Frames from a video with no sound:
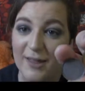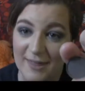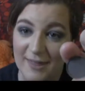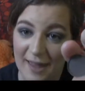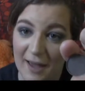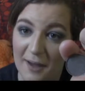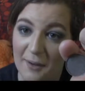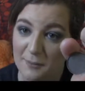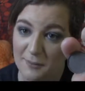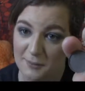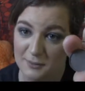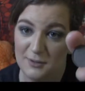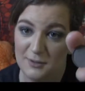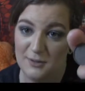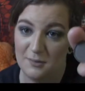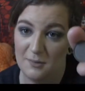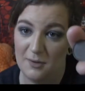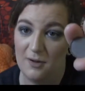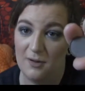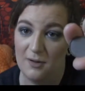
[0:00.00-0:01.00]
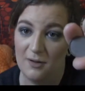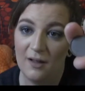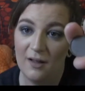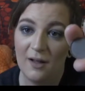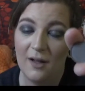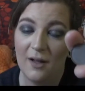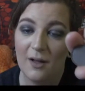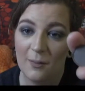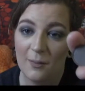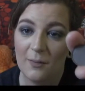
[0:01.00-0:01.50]
that was small
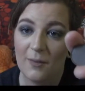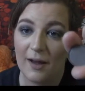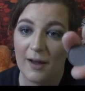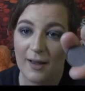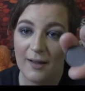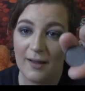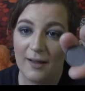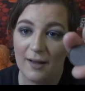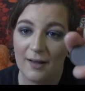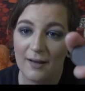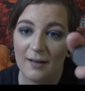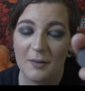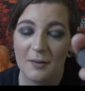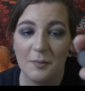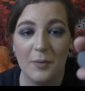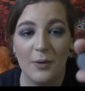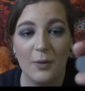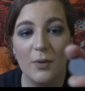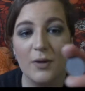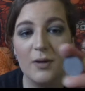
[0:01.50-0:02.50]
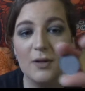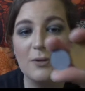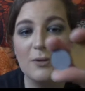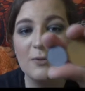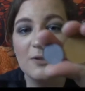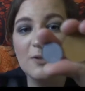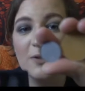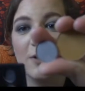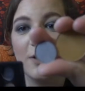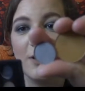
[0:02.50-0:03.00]
when I got it. But when you
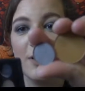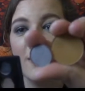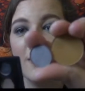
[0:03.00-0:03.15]
look